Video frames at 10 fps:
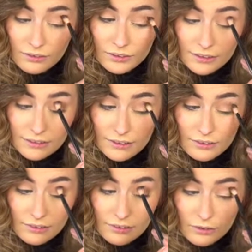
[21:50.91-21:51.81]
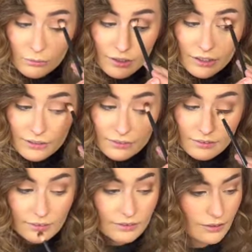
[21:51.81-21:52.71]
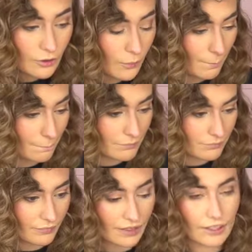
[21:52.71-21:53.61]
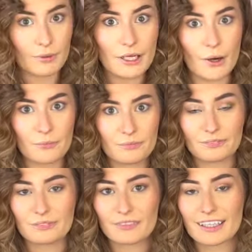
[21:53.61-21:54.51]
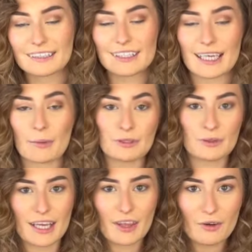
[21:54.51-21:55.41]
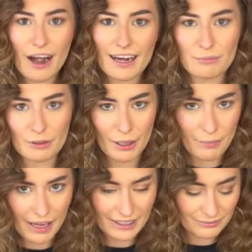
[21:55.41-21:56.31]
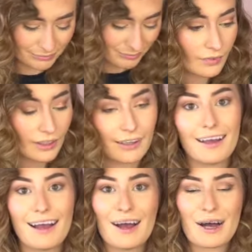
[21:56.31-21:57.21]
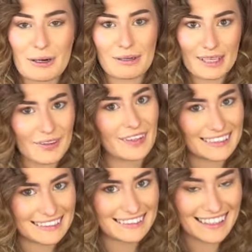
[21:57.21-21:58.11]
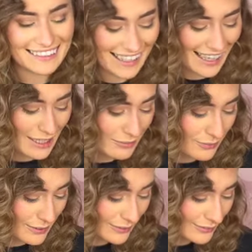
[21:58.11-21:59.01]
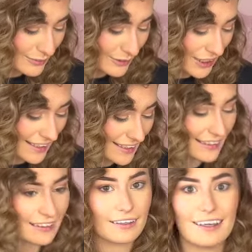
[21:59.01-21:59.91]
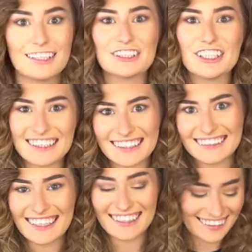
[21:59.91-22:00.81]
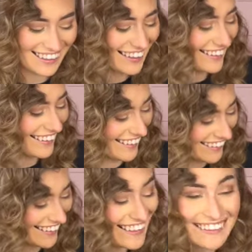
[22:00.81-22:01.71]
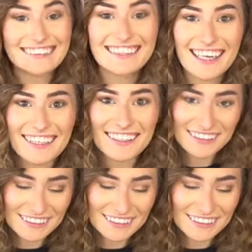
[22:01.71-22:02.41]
Just a little bit. There we go. So then I'm going to do the other eye and be right back. All right, now that that's done, I am going to shake the tape. Take the